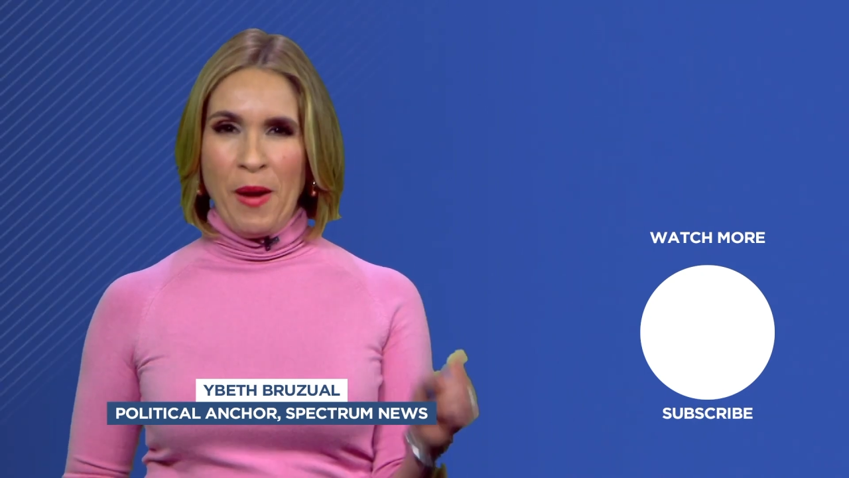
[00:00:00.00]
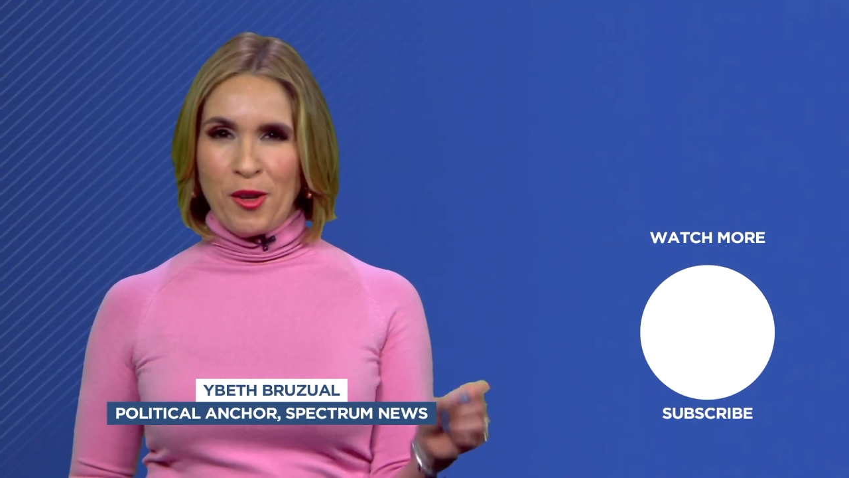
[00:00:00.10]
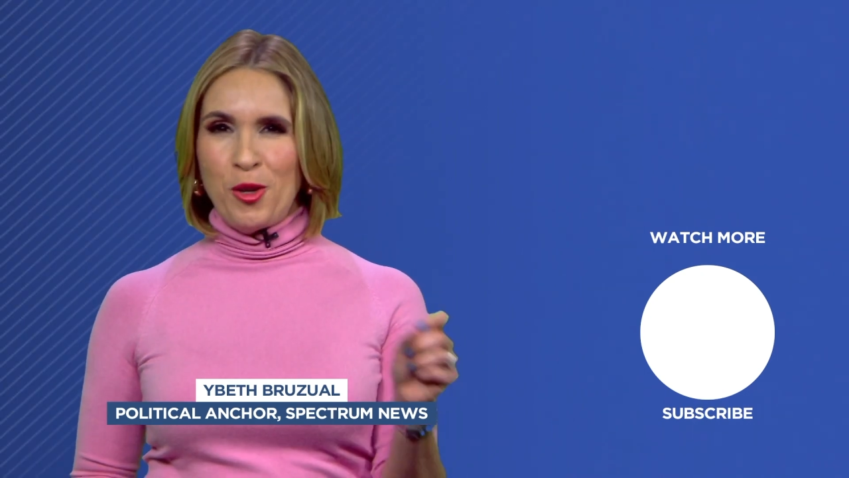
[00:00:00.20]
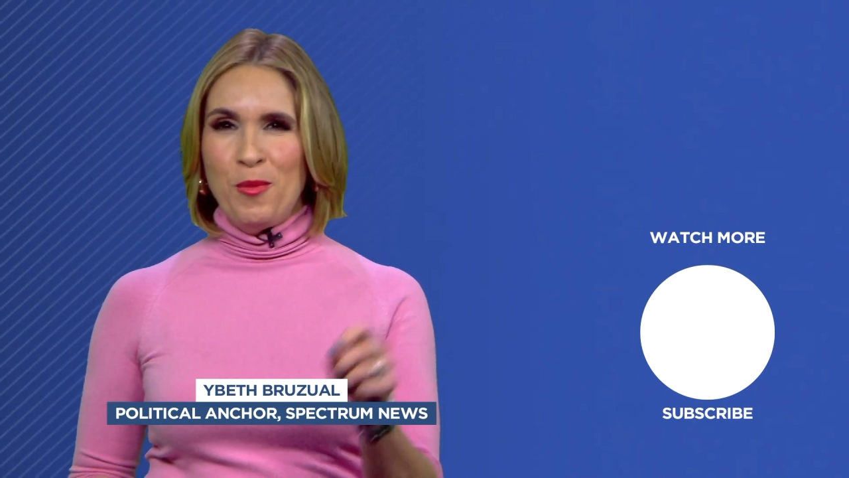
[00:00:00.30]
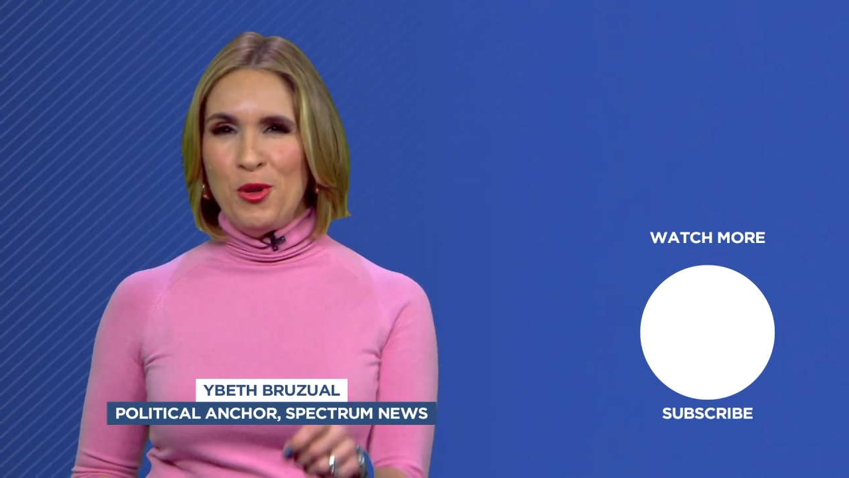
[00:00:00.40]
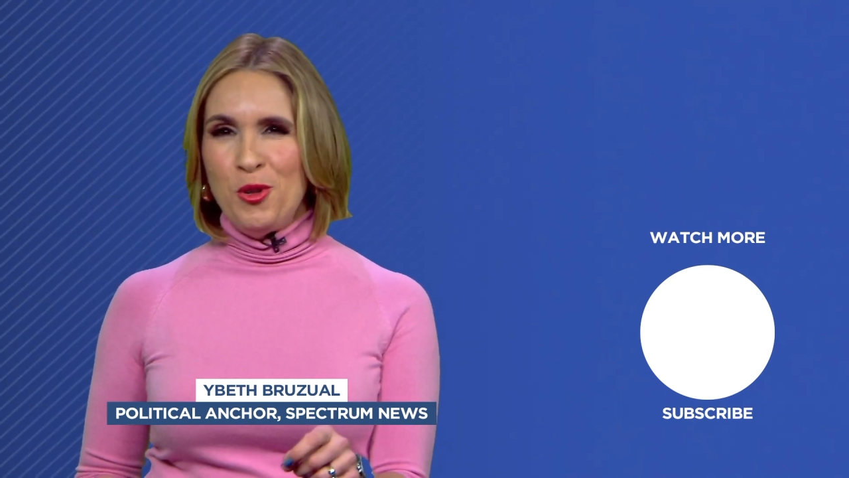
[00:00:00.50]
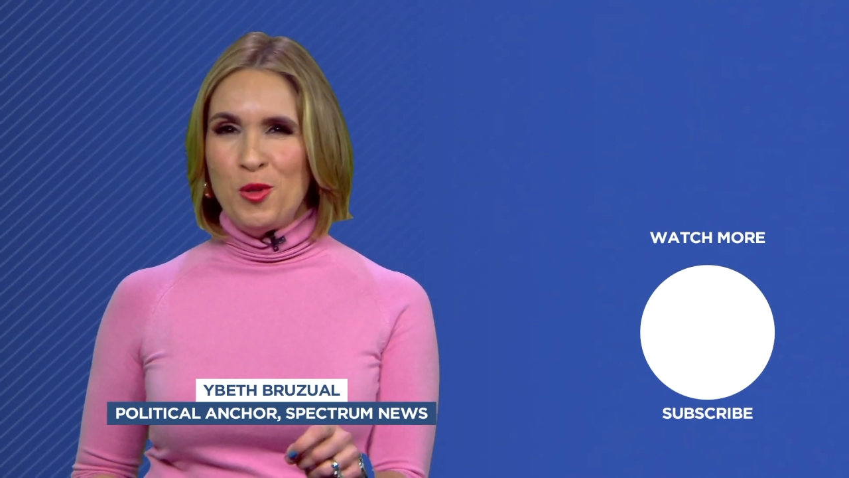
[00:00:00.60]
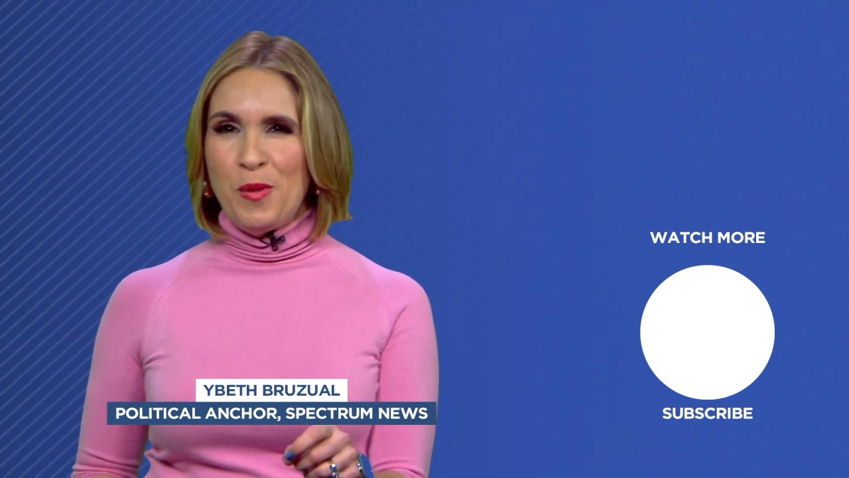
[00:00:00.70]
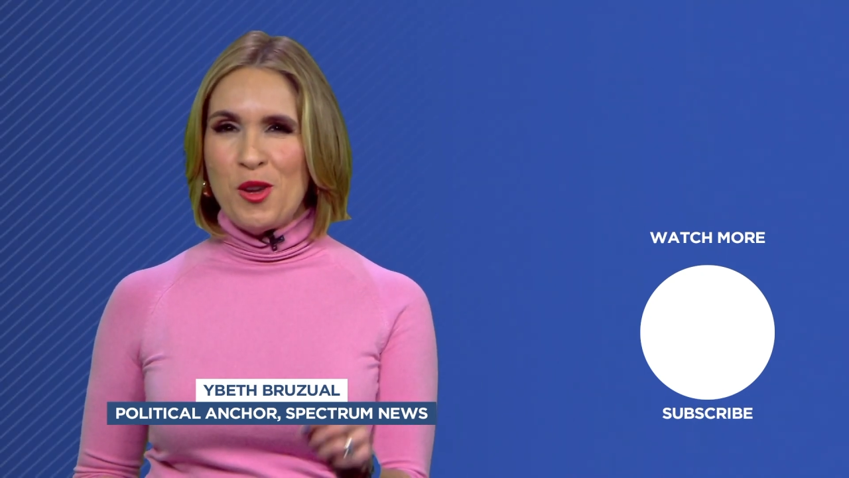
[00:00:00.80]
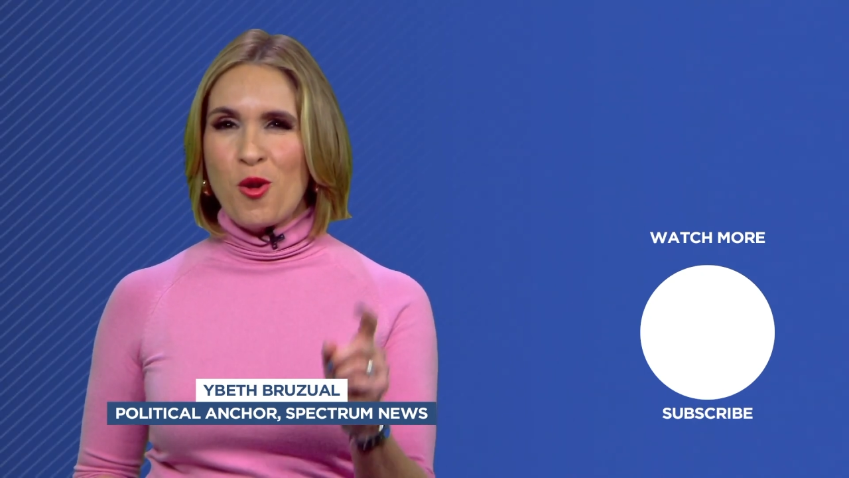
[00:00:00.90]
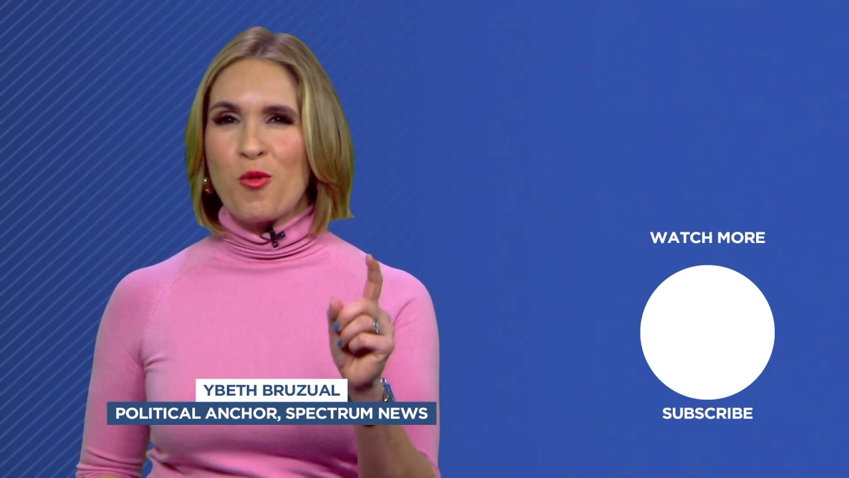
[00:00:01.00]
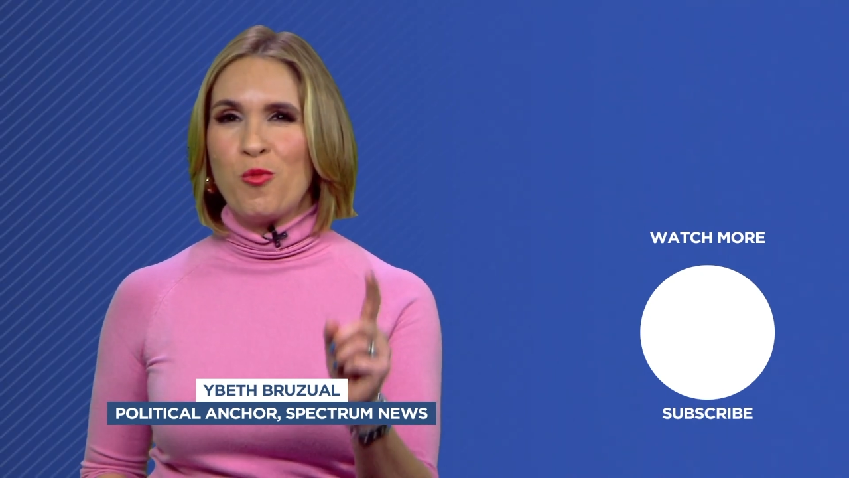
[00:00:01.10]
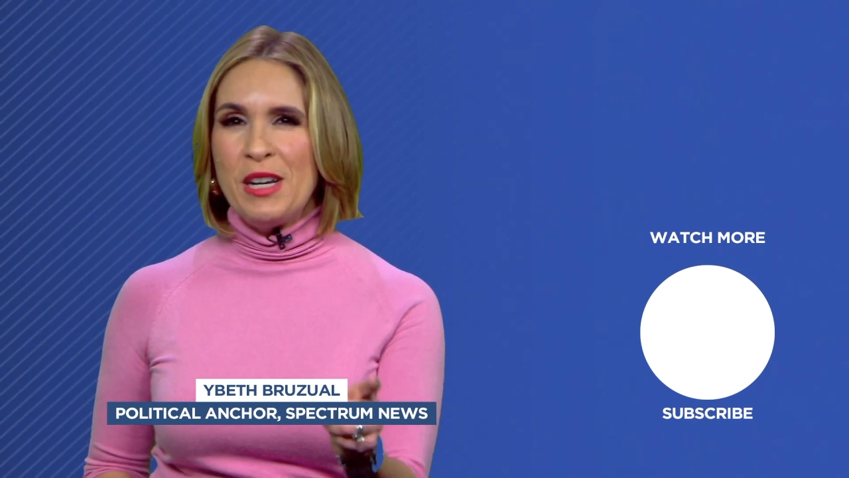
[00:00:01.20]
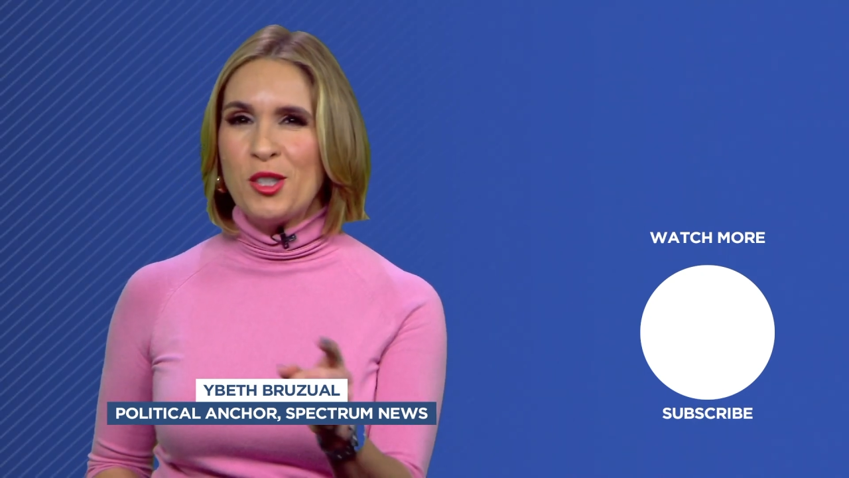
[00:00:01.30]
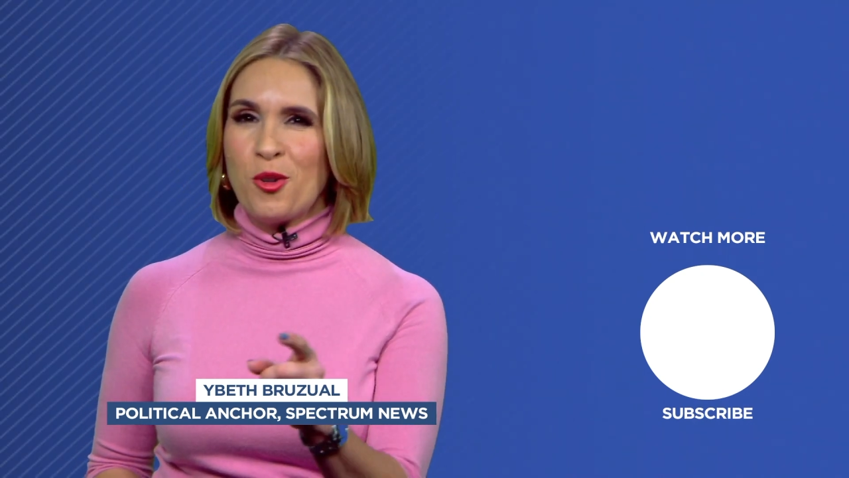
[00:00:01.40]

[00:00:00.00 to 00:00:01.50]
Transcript: Let Spectrum News be your